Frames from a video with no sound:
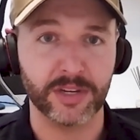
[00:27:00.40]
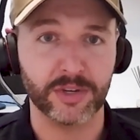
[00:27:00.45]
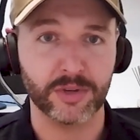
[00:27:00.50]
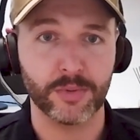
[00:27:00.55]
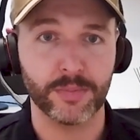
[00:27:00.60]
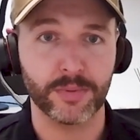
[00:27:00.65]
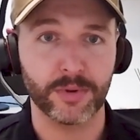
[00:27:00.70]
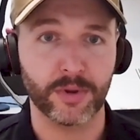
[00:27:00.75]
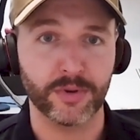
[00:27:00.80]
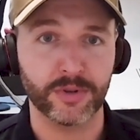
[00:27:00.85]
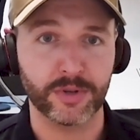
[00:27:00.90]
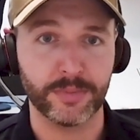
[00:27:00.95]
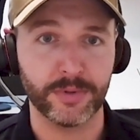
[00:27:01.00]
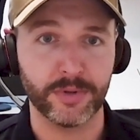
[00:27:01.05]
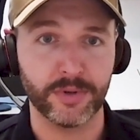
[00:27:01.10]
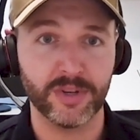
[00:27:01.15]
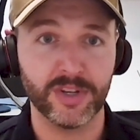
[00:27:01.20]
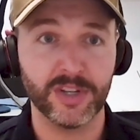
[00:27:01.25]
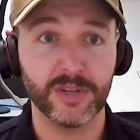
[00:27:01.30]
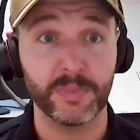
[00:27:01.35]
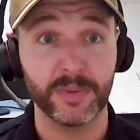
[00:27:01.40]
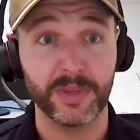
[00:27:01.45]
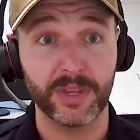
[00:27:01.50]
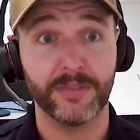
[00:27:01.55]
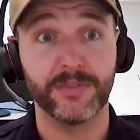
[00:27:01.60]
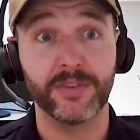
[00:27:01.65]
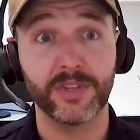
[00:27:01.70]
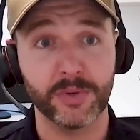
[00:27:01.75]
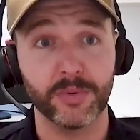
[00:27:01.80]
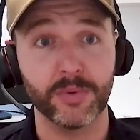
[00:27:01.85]
their super contributions, but
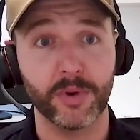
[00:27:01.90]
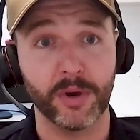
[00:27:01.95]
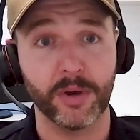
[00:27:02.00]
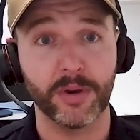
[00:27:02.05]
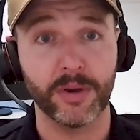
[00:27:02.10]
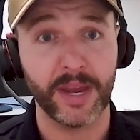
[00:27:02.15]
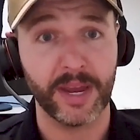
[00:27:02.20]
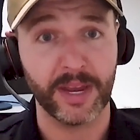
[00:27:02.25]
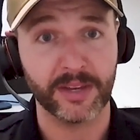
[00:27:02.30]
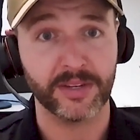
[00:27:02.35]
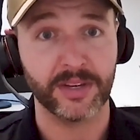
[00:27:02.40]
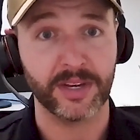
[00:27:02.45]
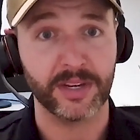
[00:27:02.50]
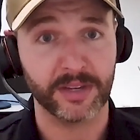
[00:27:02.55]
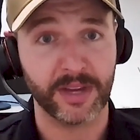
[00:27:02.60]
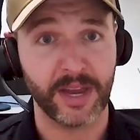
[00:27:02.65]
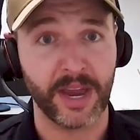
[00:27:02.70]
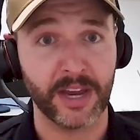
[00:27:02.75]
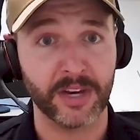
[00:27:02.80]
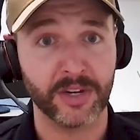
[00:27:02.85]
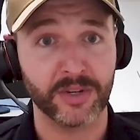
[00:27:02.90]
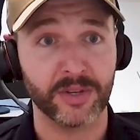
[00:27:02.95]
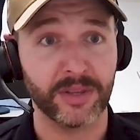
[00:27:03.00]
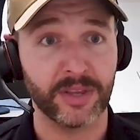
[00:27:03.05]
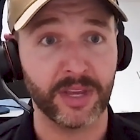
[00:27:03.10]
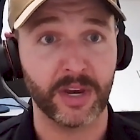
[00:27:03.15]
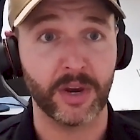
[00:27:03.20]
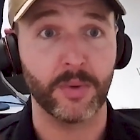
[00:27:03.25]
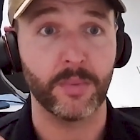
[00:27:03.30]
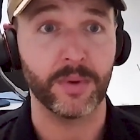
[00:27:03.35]
they've still got excess cash that
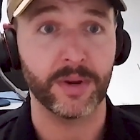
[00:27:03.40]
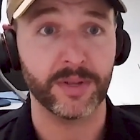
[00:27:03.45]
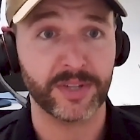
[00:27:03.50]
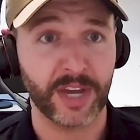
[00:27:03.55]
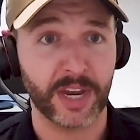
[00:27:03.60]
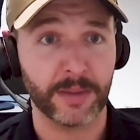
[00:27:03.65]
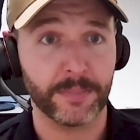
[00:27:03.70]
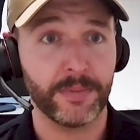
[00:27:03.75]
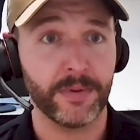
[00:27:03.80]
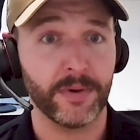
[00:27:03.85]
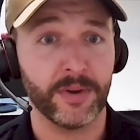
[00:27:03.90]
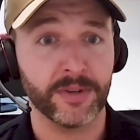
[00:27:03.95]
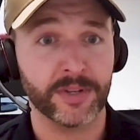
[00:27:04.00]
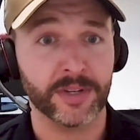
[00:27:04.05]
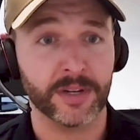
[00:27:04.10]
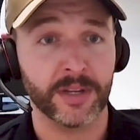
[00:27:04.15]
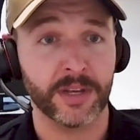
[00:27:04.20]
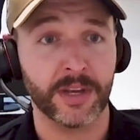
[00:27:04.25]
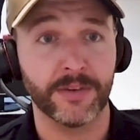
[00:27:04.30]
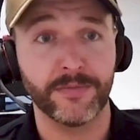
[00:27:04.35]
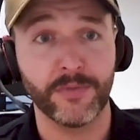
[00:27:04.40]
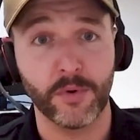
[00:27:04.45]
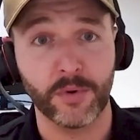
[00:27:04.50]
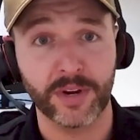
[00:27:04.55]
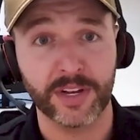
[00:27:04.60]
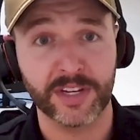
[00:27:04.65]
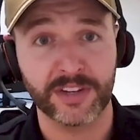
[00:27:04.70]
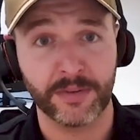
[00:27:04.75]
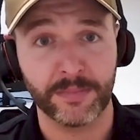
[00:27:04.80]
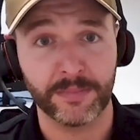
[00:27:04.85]
they don't want to take personally at
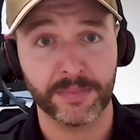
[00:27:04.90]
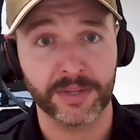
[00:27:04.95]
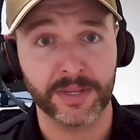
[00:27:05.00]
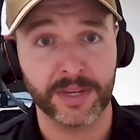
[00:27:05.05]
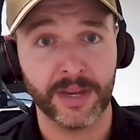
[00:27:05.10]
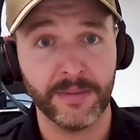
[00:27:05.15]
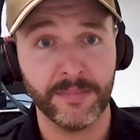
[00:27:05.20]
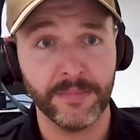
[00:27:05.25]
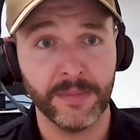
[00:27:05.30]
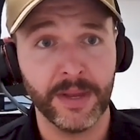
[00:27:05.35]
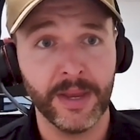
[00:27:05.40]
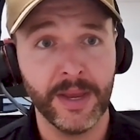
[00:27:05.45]
47%.